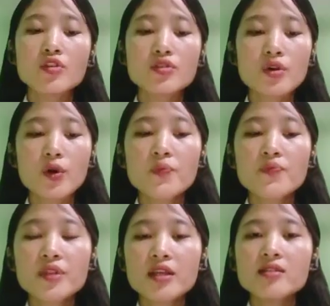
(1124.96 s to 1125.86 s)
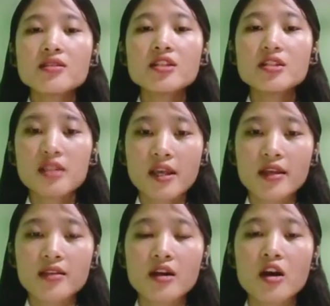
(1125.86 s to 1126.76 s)
So, this is the
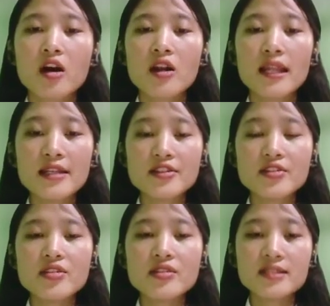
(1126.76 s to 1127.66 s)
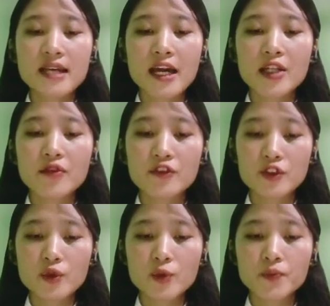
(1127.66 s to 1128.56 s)
thing, a lateral side
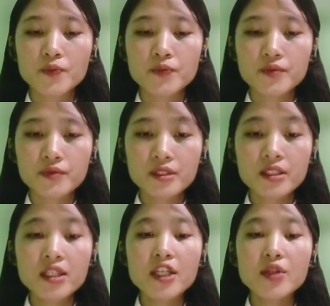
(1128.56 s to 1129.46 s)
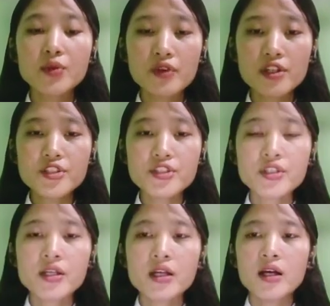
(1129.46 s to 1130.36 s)
view, in
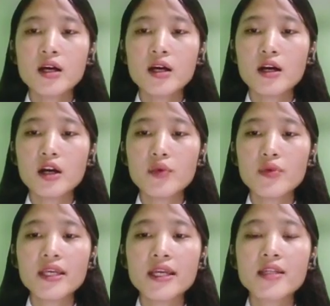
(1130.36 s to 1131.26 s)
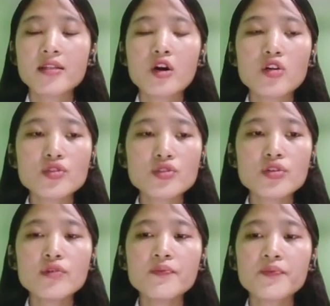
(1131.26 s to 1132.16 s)
which we can
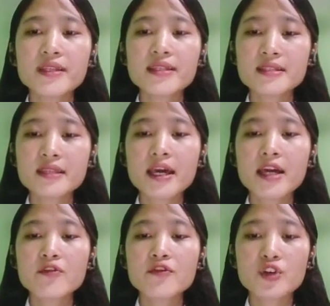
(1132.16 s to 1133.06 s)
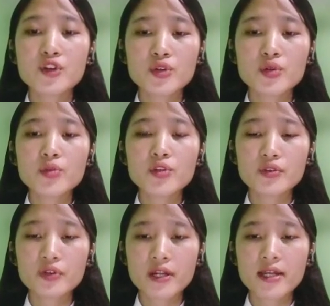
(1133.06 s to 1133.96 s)
also scan for
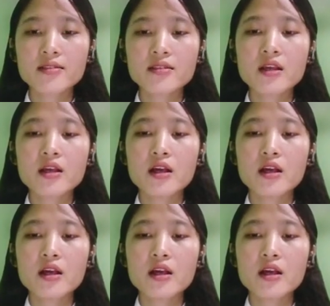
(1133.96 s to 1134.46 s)
pneumothorax.